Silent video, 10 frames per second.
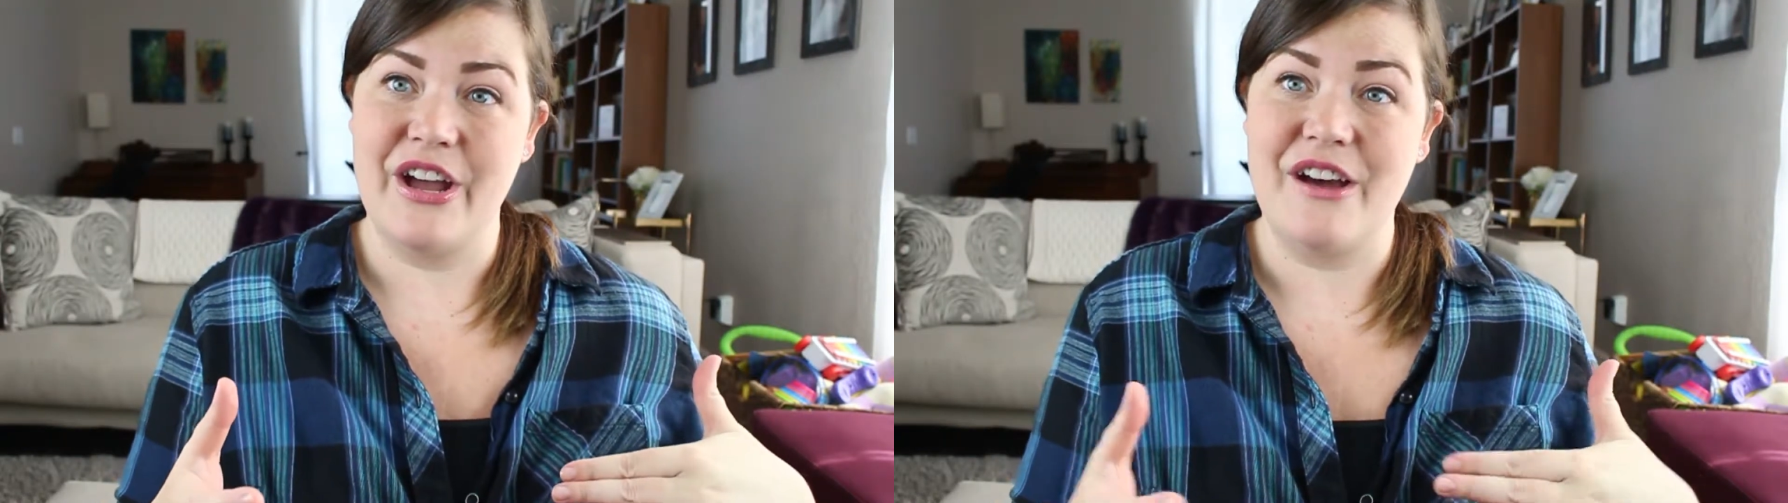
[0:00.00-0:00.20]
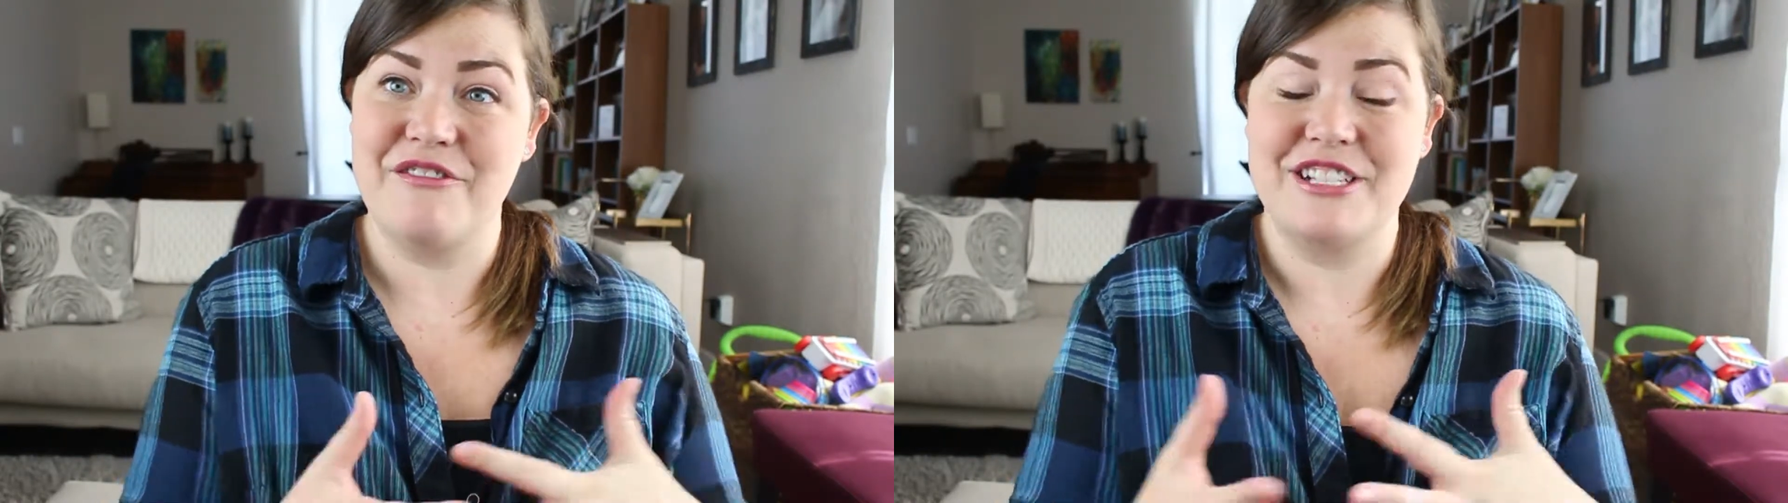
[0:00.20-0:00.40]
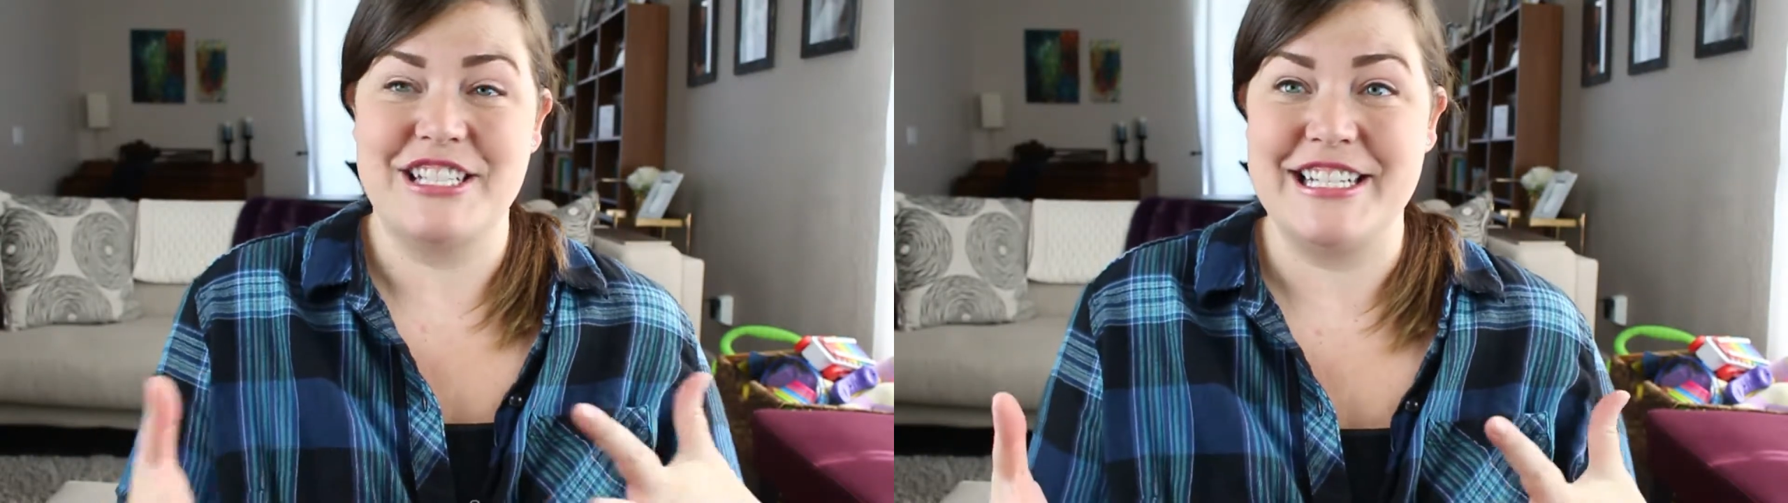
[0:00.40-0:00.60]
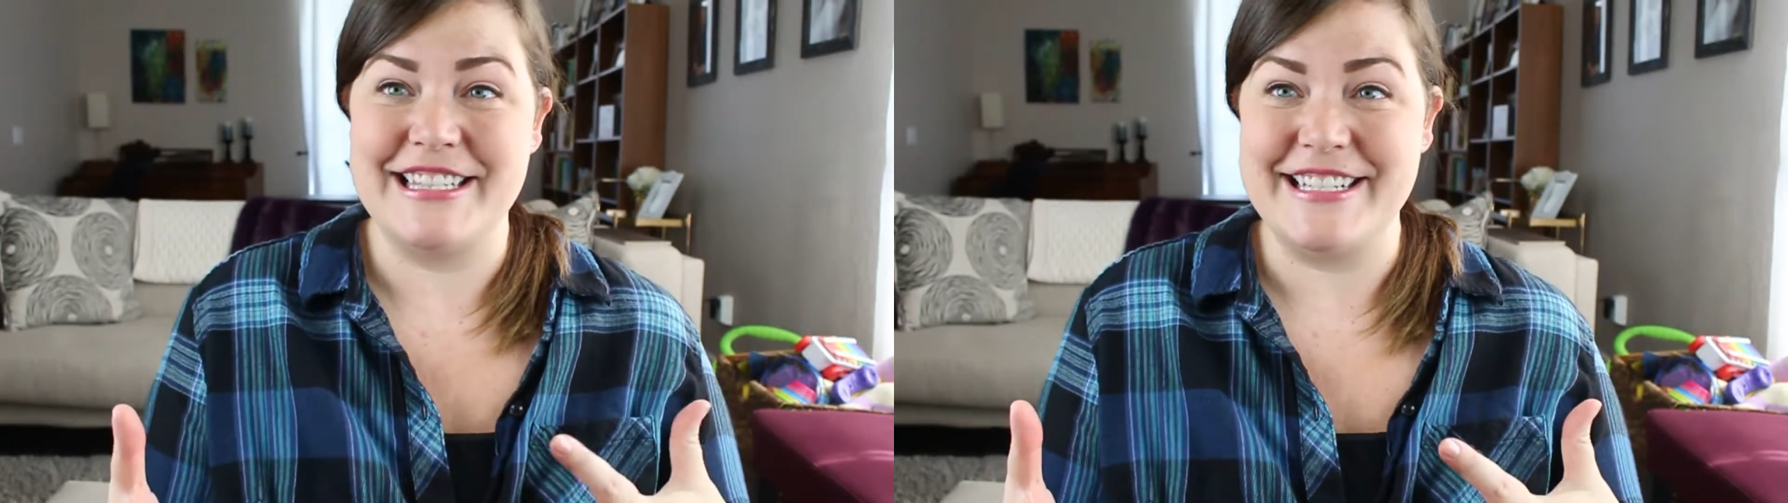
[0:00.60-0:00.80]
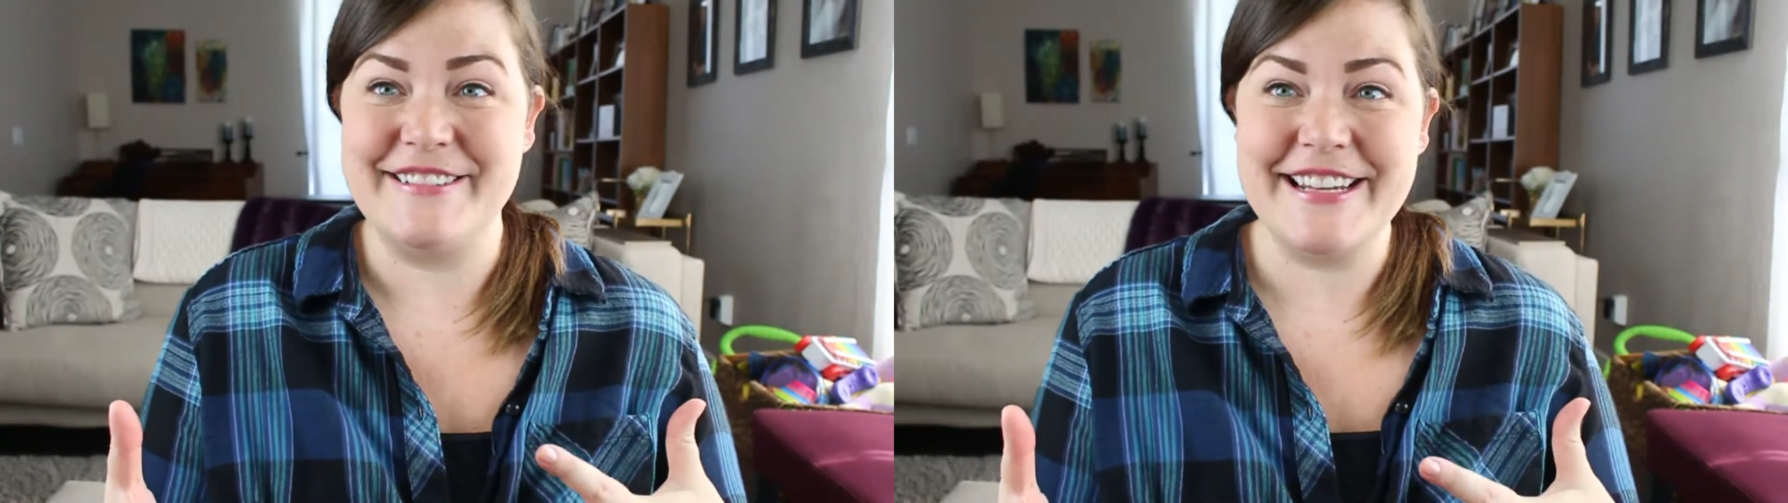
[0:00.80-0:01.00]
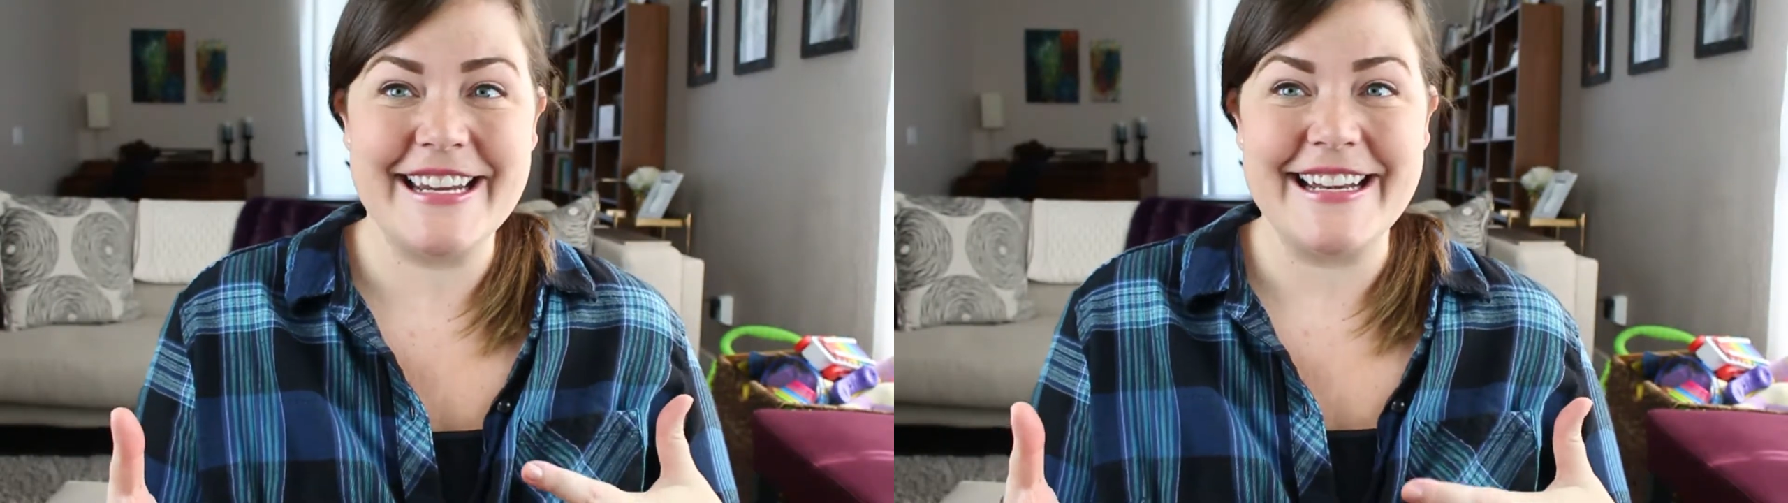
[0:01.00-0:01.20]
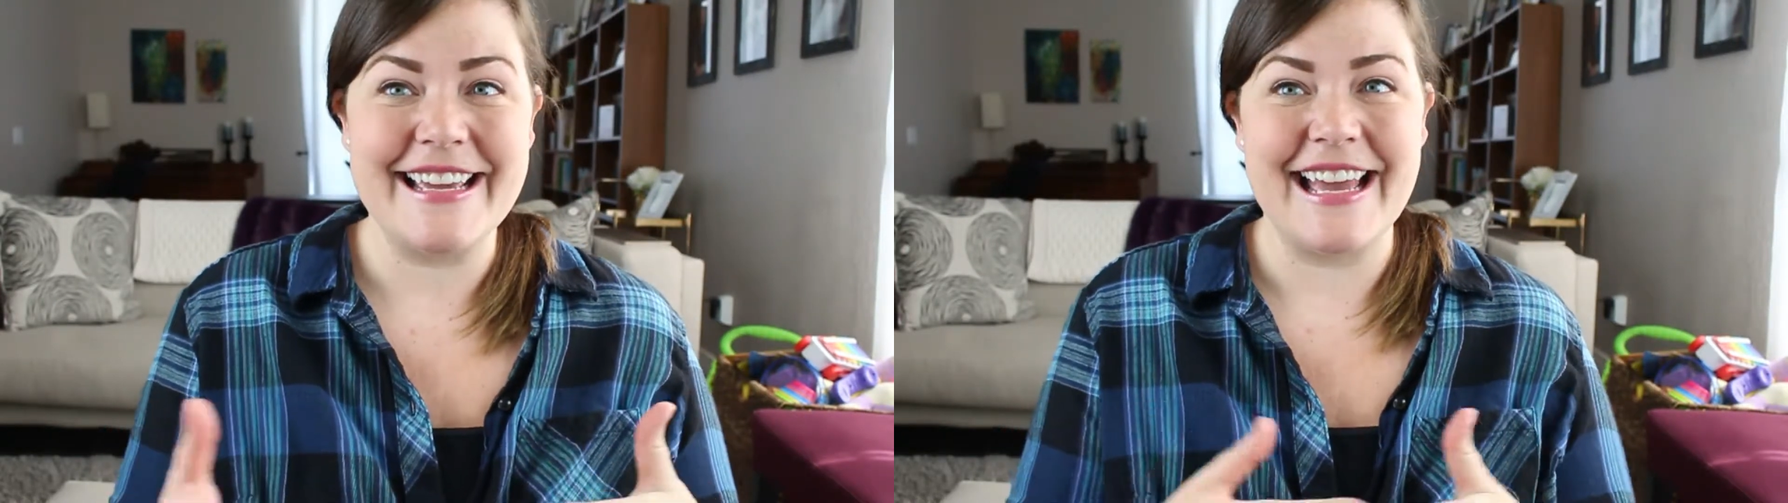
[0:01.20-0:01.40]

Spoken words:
of what she's doing